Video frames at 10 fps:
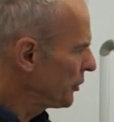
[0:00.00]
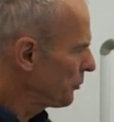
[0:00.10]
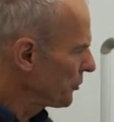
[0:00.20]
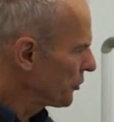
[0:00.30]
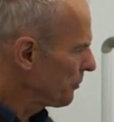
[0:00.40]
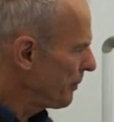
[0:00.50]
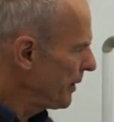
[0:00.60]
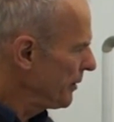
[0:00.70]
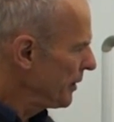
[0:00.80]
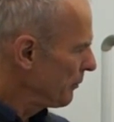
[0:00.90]
This will
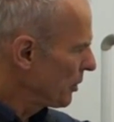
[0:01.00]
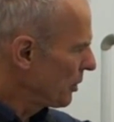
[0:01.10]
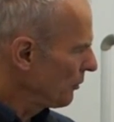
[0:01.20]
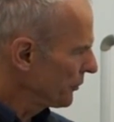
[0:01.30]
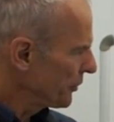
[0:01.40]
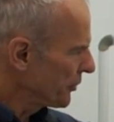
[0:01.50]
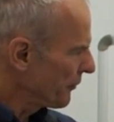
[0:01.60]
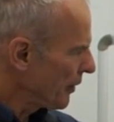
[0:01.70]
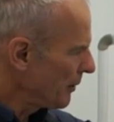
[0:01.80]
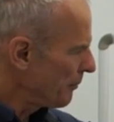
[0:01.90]
spin and cause it to
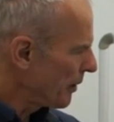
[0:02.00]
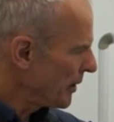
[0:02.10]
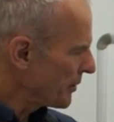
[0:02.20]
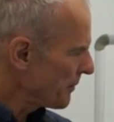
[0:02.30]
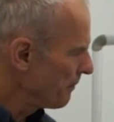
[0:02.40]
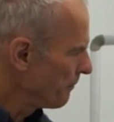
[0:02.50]
vibrate.